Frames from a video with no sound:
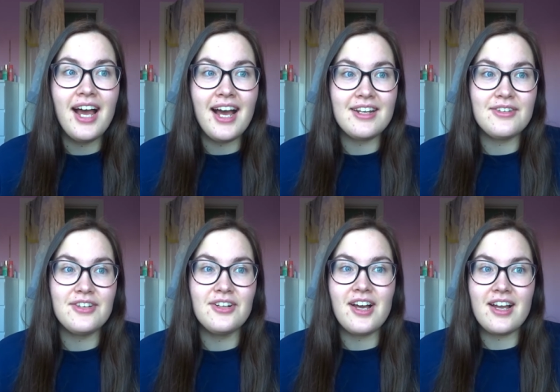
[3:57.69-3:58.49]
and I
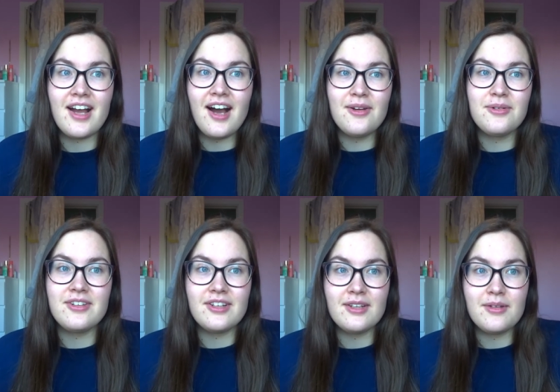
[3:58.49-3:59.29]
feel like I
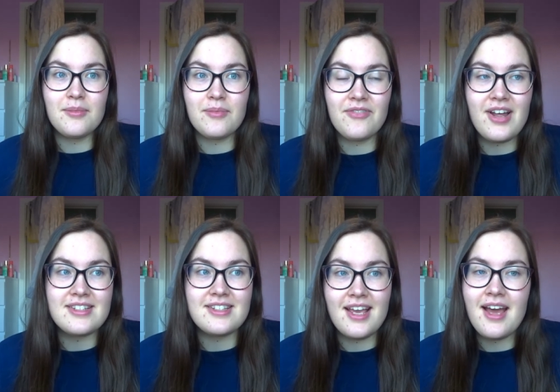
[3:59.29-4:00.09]
would
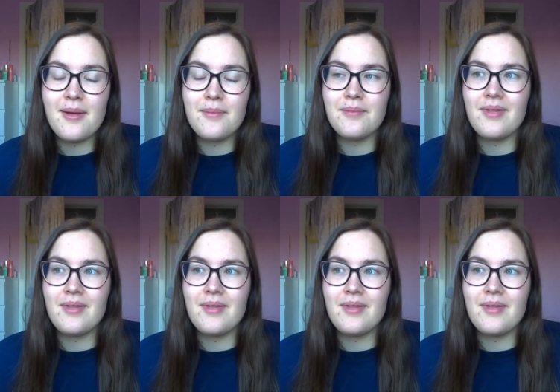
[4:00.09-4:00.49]
fancy him but